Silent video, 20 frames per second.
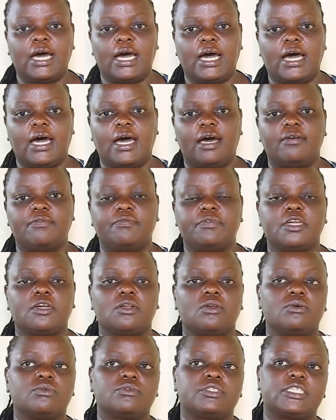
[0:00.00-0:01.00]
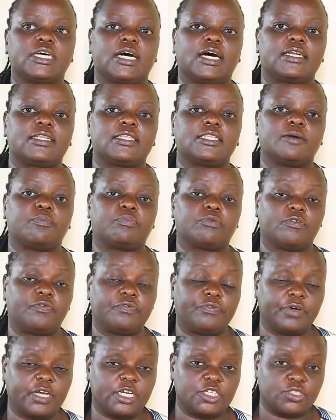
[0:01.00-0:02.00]
having looked at the
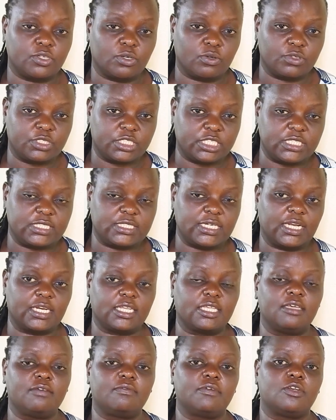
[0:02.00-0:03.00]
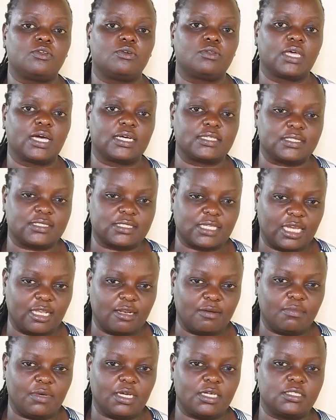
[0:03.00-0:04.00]
professional teacher and given you the
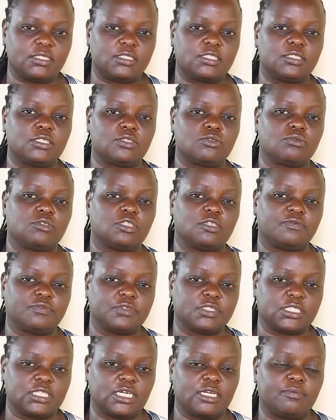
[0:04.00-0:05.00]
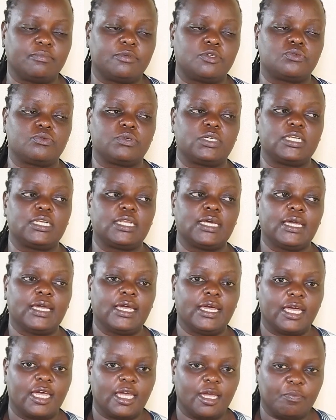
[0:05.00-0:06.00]
assignment to differentiate between
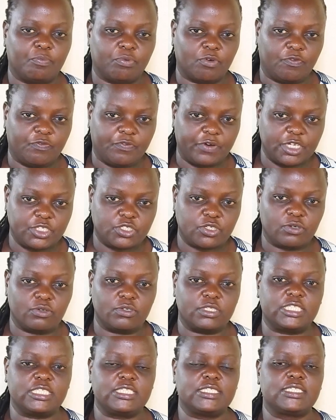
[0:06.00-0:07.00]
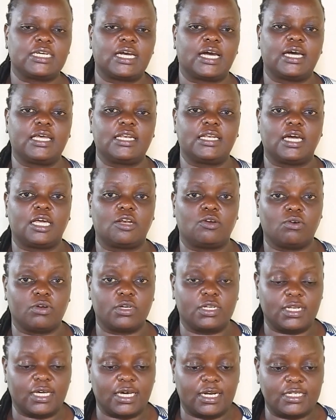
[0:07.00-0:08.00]
a professional teacher and an
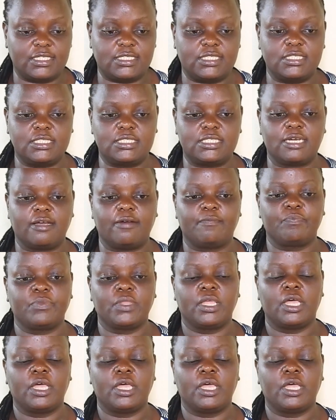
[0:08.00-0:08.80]
ordinary teacher,